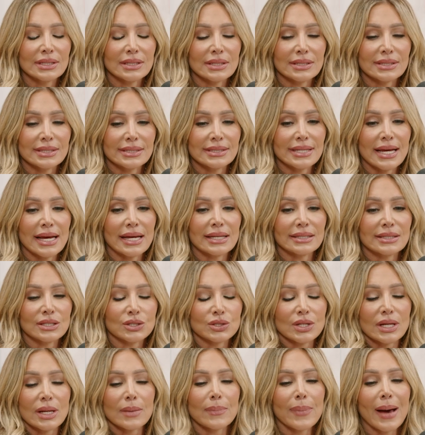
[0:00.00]
says there's,
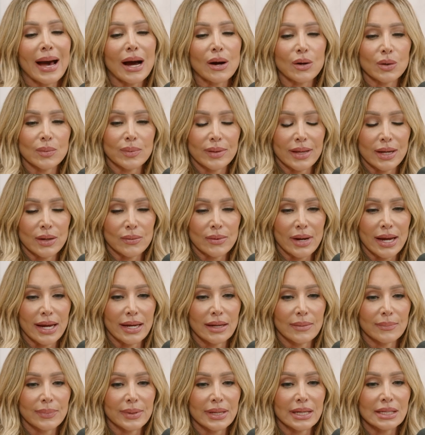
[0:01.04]
like, a power play,
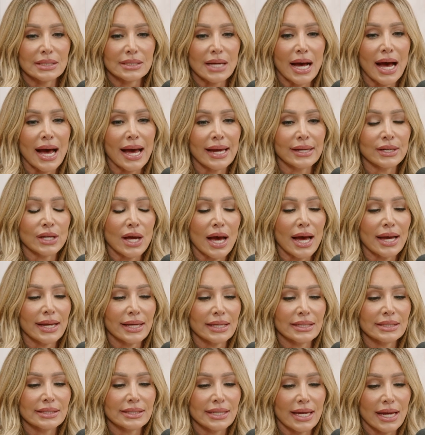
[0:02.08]
right? Because I
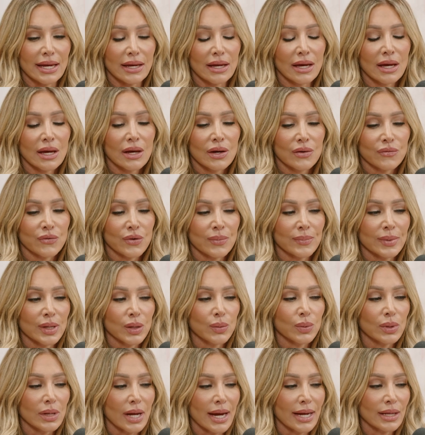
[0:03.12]
can say, for me,
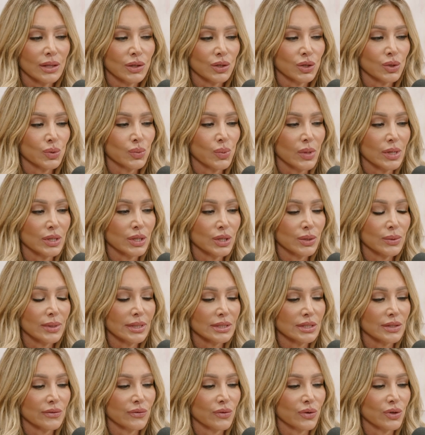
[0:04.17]
what I learned when you get
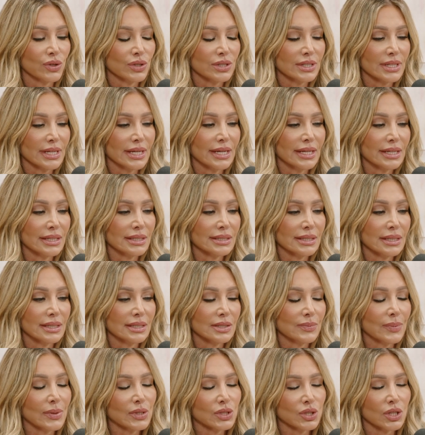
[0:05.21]
divorced is,
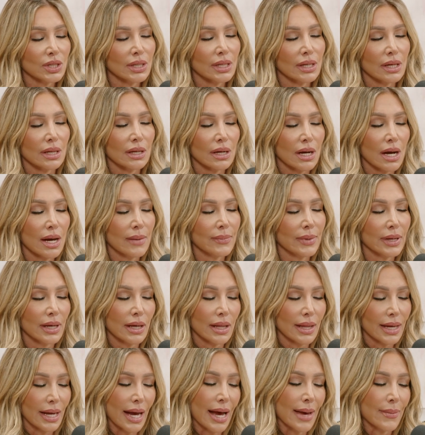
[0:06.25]
especially coming,
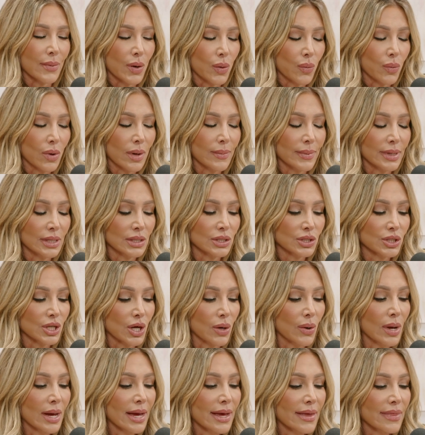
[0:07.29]
like, I'm a woman, so
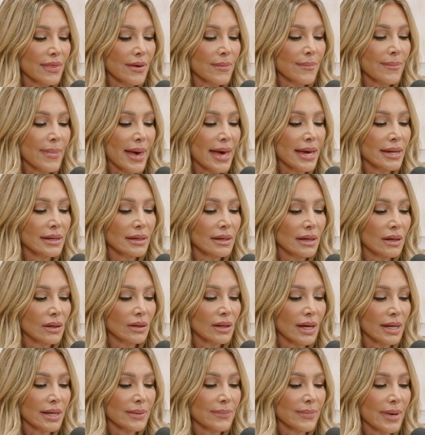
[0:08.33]
a
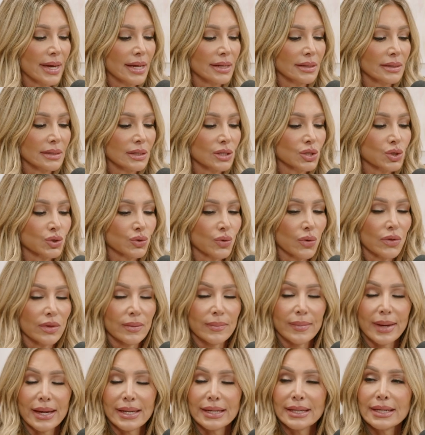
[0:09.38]
lot of men control the
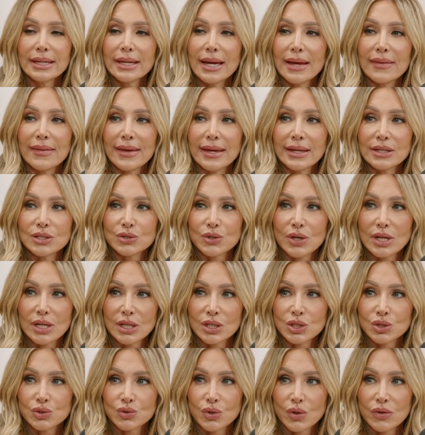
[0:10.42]
money, and they try to
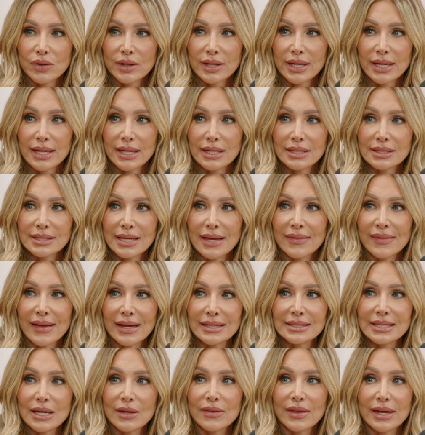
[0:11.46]
control the kids, and
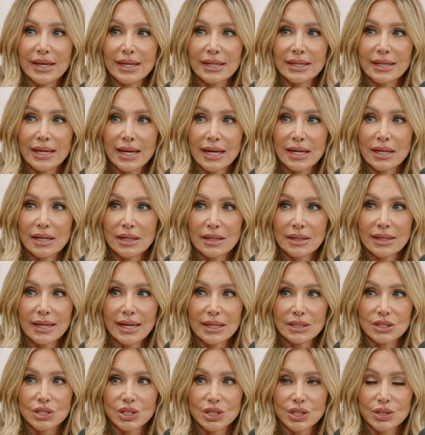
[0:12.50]
that's how they can get
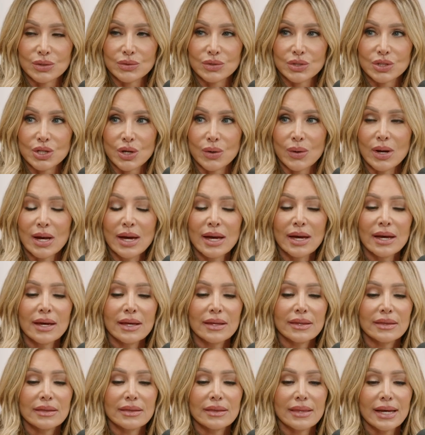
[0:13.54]
to you. So,
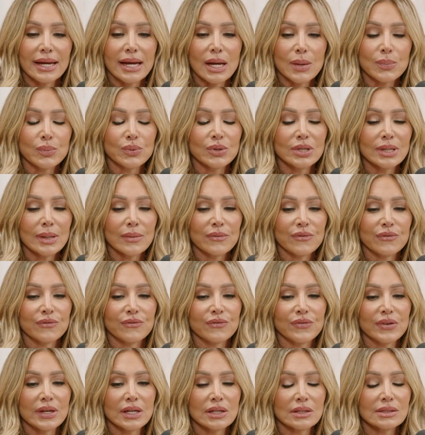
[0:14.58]
like, a prenup
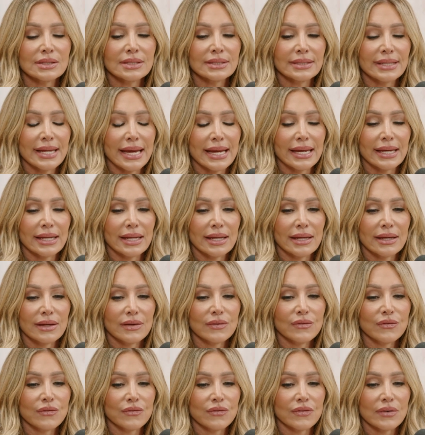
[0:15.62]
feels
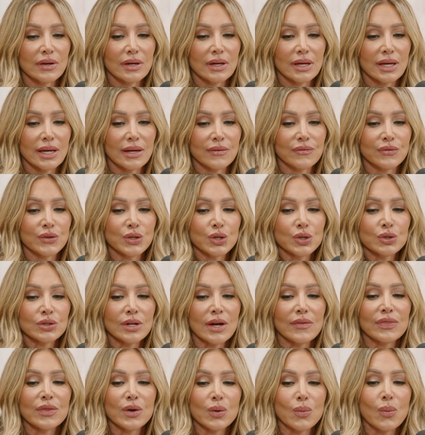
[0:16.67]
negative if you're
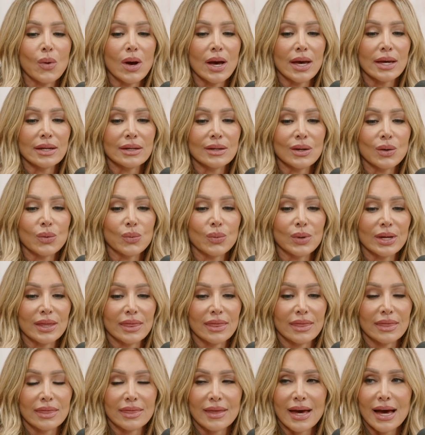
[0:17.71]
not the one
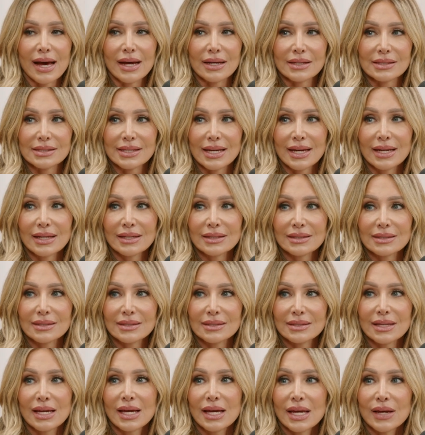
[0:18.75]
with the
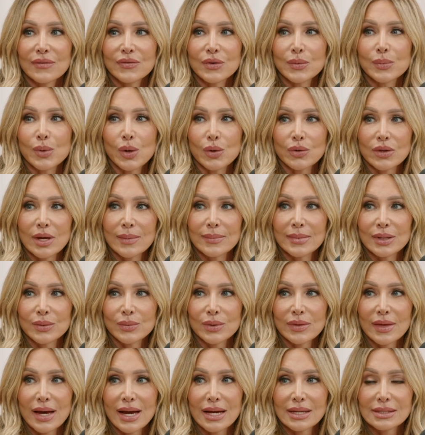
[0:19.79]
assets. If you both come in
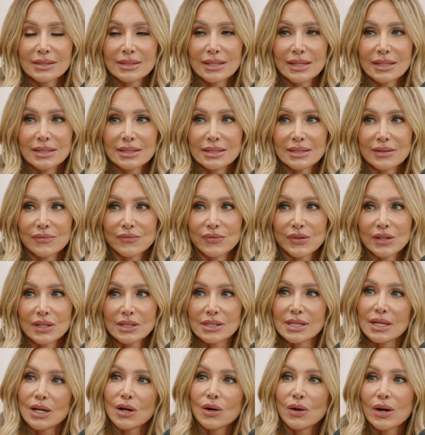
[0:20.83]
with assets, it feels
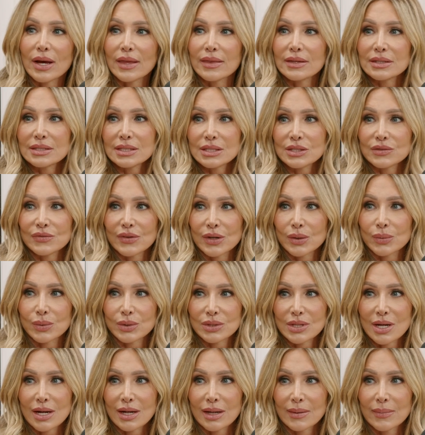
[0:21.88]
like, "Okay, this is fair, we'll
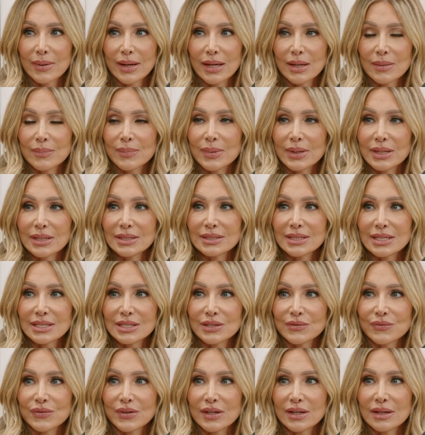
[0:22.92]
talk about it," but it
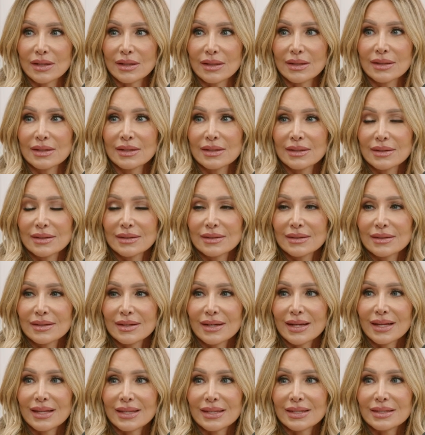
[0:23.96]
does feel
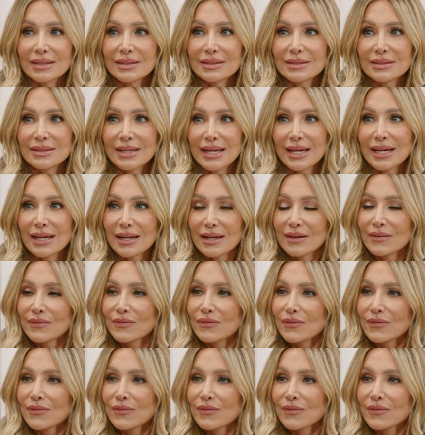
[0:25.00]
a little negative.